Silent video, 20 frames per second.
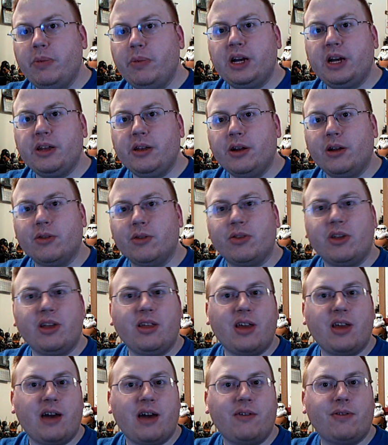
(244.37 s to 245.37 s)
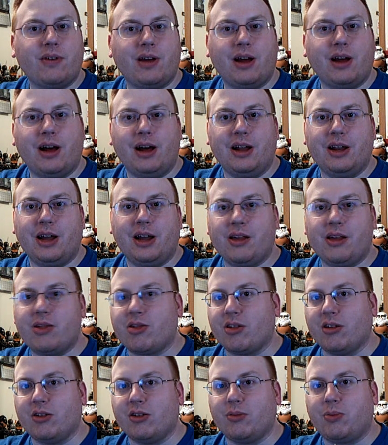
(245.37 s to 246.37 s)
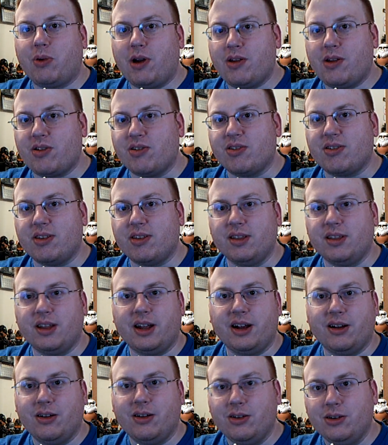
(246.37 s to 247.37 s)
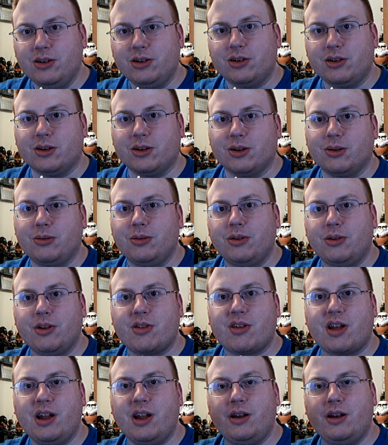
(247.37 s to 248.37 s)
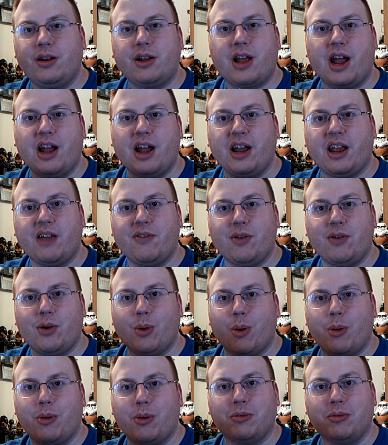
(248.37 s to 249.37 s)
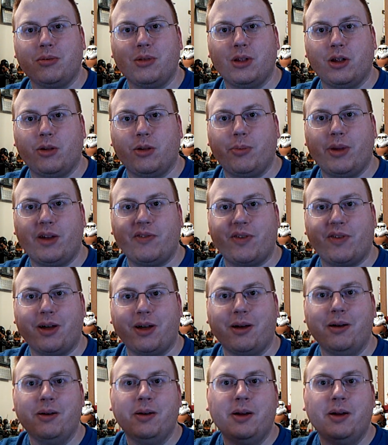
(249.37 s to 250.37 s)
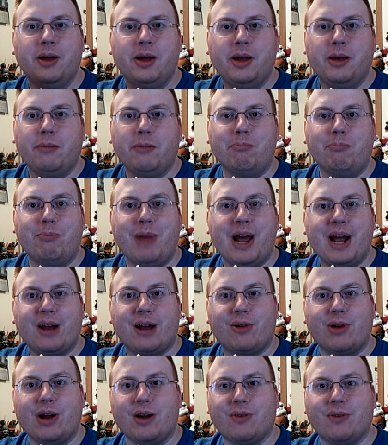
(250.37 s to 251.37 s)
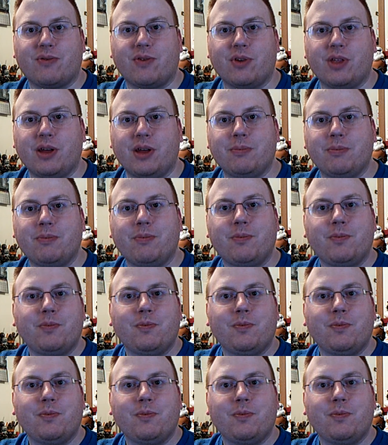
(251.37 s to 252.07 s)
But, they have a nice little presence in there, or just to kind of give you a little bit of a background for them.